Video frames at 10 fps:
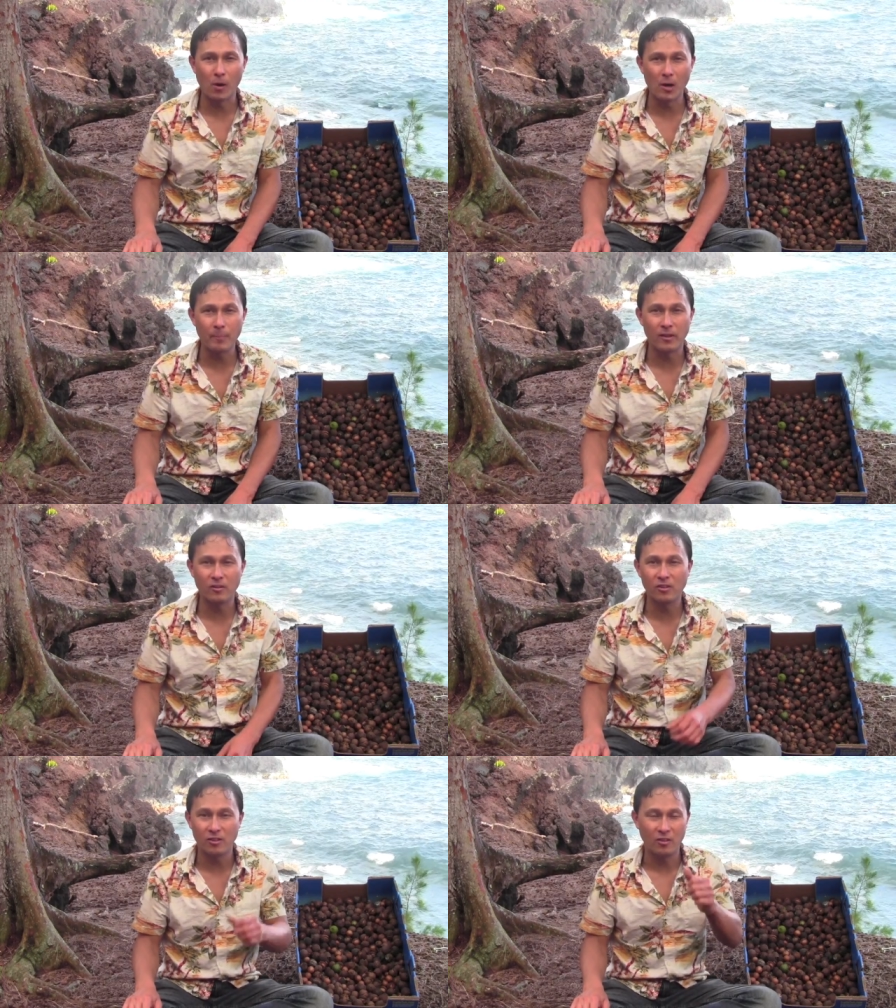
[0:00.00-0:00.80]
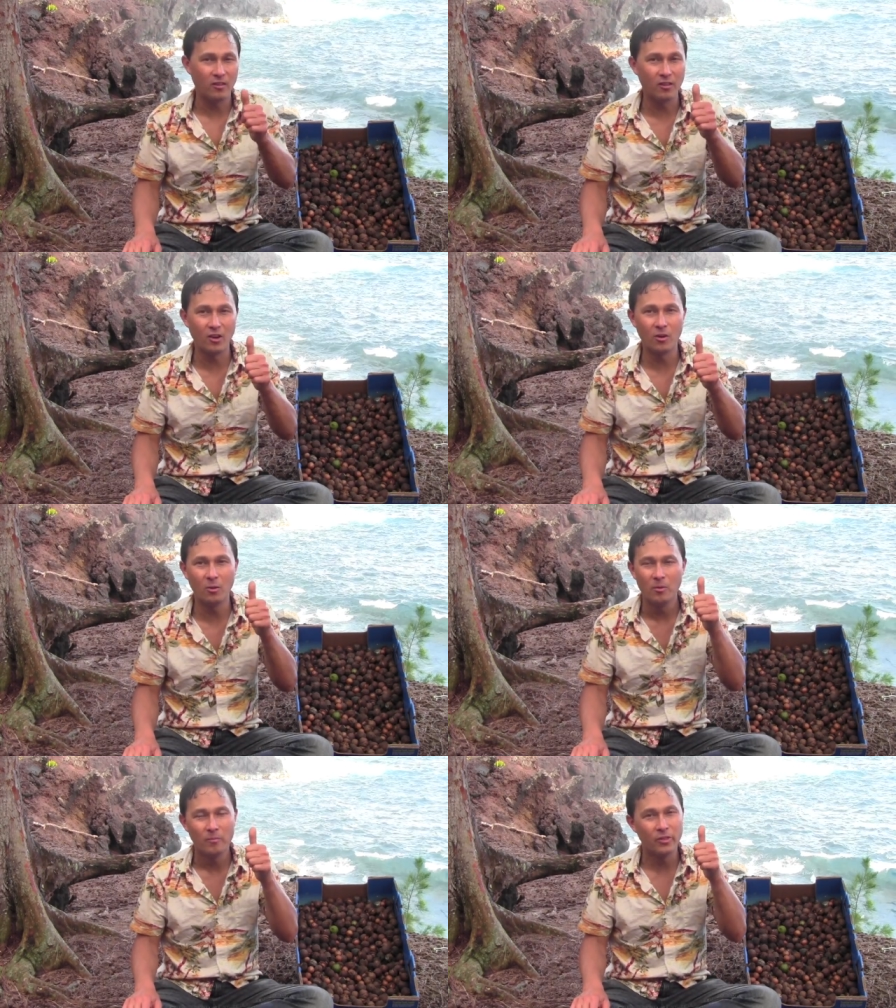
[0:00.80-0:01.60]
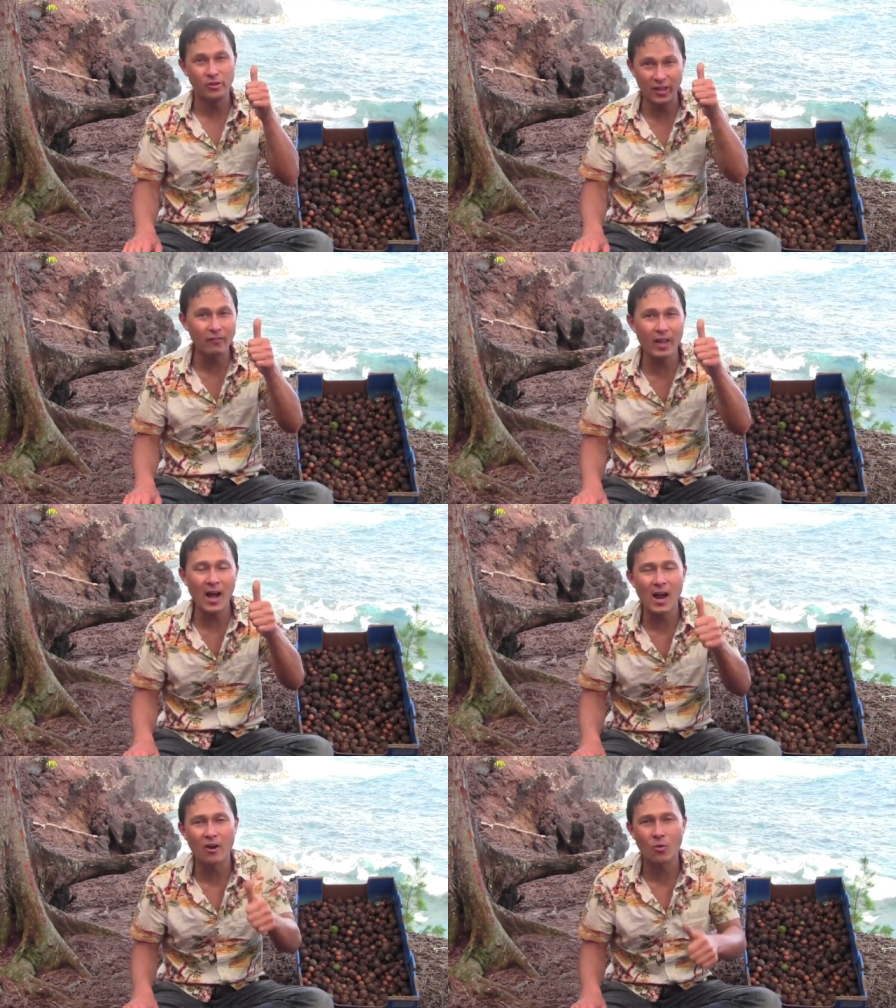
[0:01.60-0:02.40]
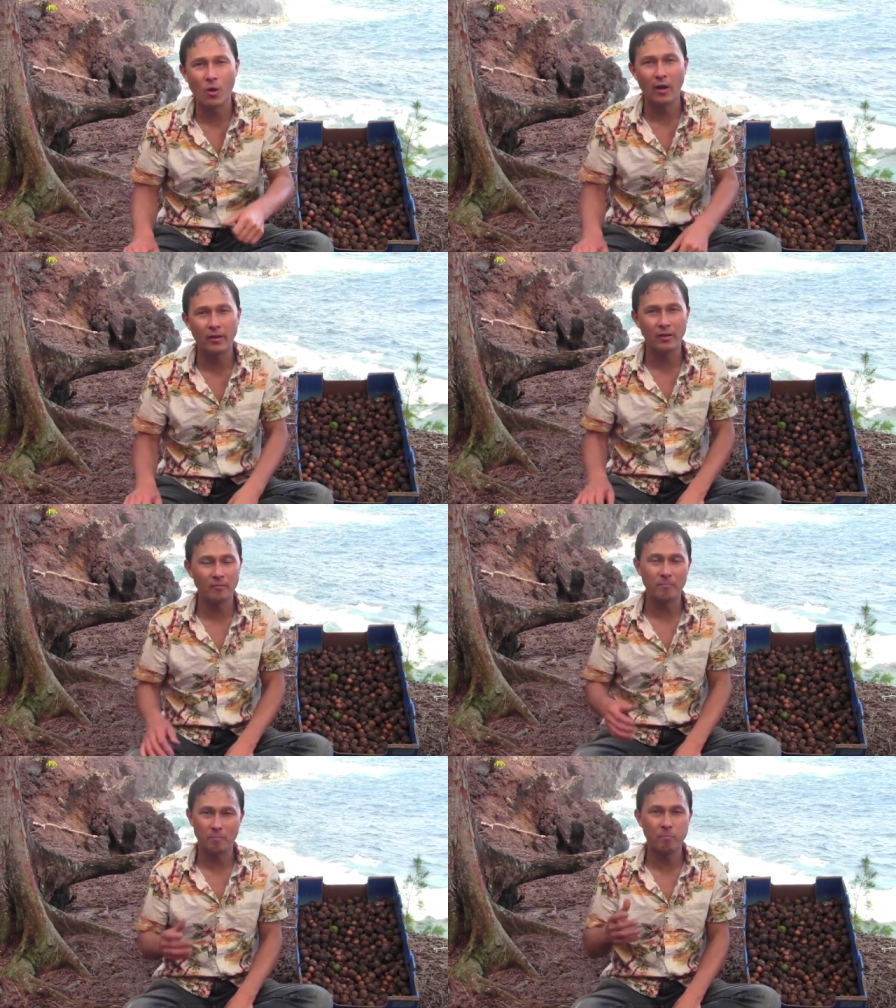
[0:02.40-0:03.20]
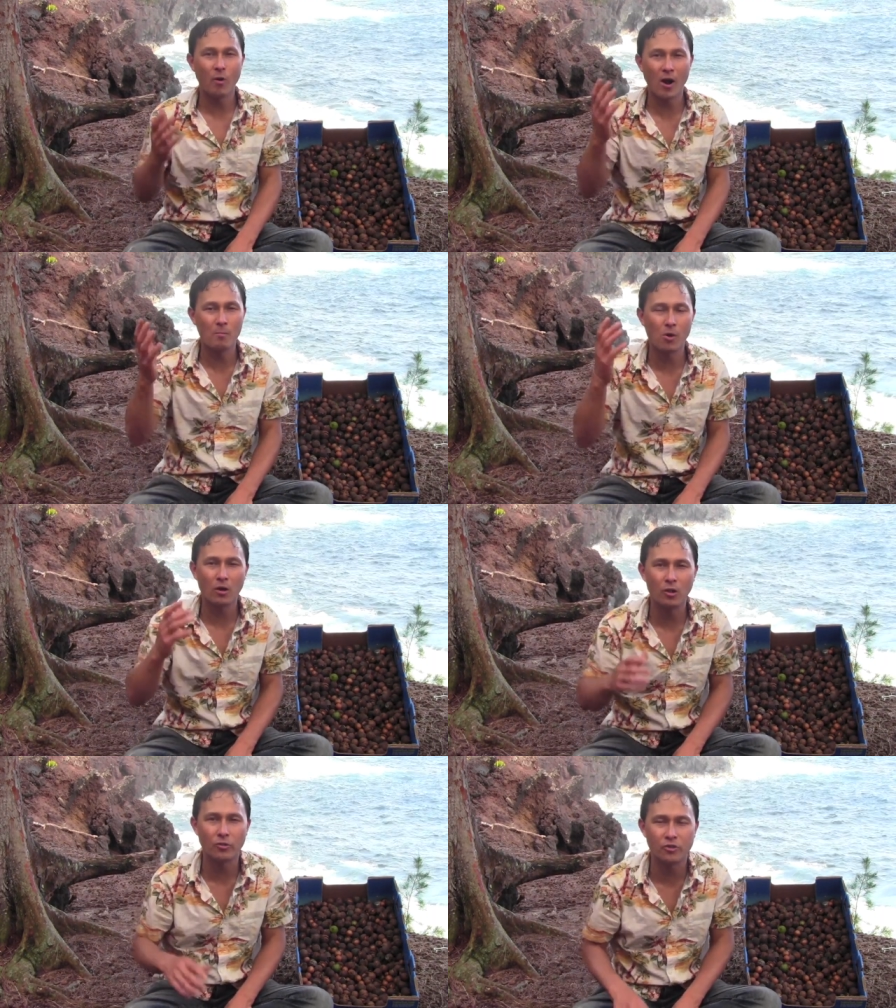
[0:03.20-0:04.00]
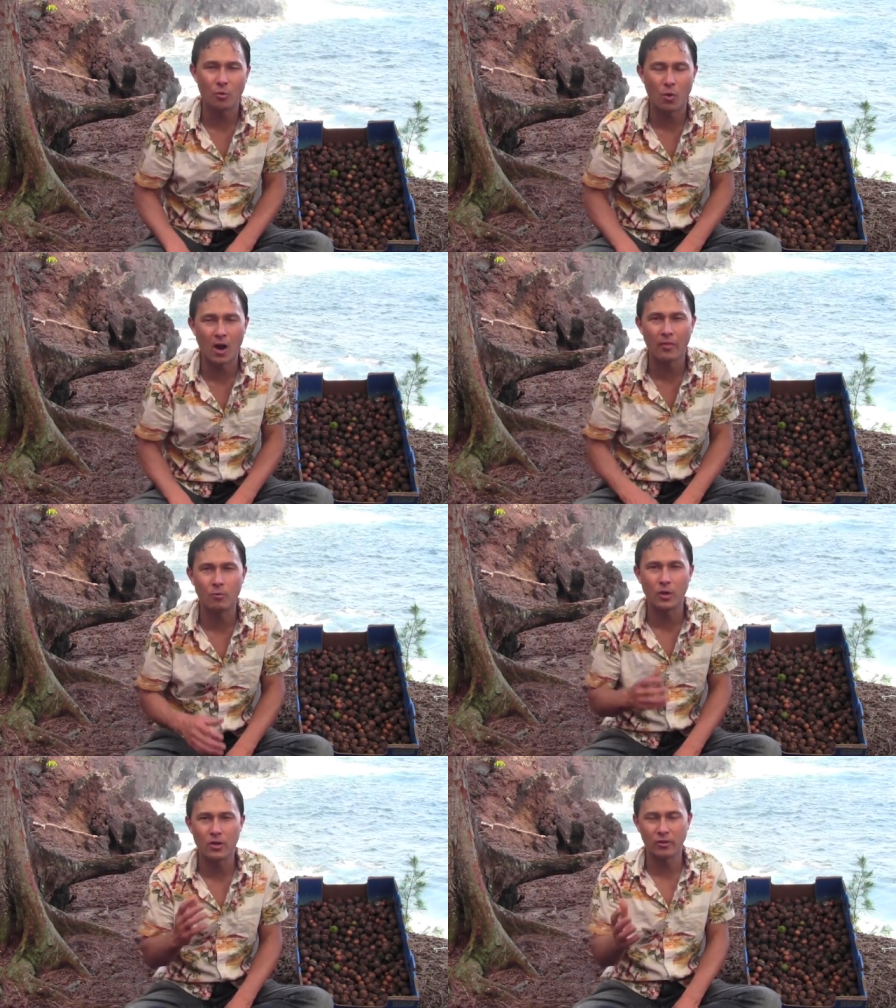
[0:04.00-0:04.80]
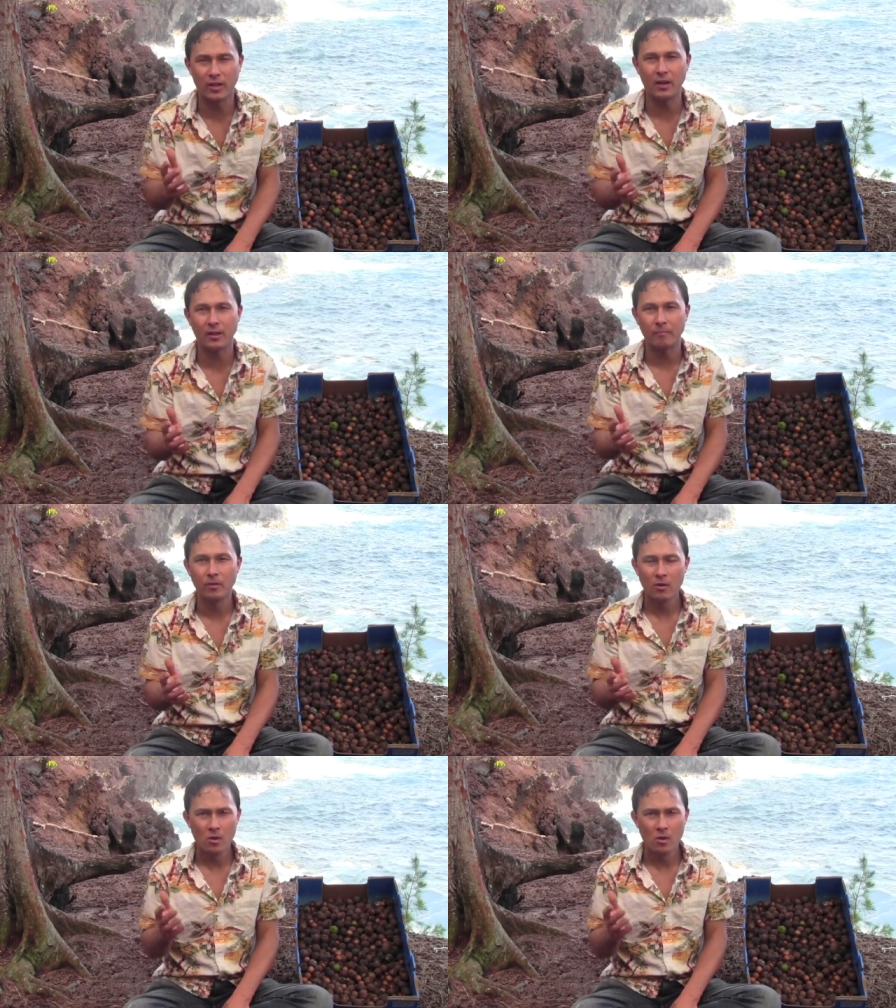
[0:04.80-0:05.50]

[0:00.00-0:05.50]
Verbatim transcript: bulk bins, you know, they're definitely higher quality and probably more closer to raw than what you're getting.